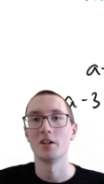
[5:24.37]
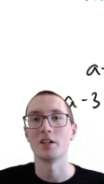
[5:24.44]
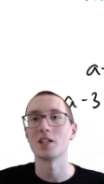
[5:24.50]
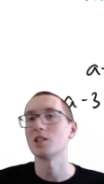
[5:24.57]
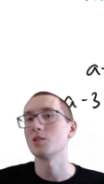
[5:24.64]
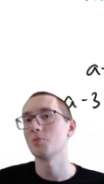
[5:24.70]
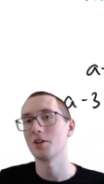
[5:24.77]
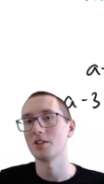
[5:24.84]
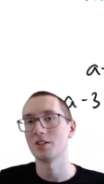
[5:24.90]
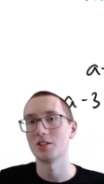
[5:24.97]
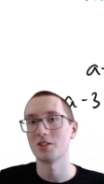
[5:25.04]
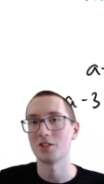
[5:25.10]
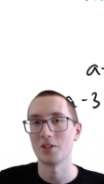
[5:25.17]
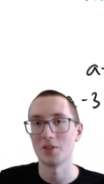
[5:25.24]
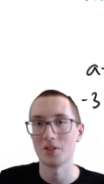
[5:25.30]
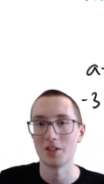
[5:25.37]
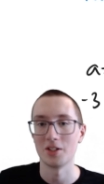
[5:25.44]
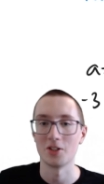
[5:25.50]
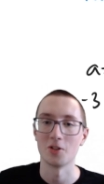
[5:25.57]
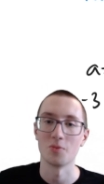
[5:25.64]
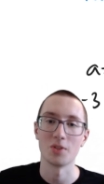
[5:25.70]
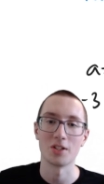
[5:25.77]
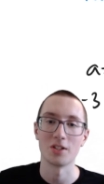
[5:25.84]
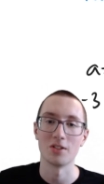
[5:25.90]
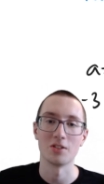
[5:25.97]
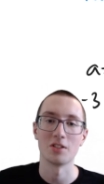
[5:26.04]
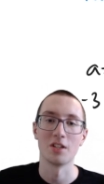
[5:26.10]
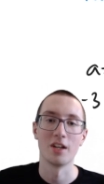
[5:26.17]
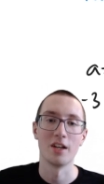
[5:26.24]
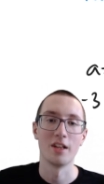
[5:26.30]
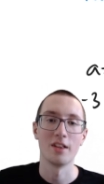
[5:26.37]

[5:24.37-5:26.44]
explain this to your teacher because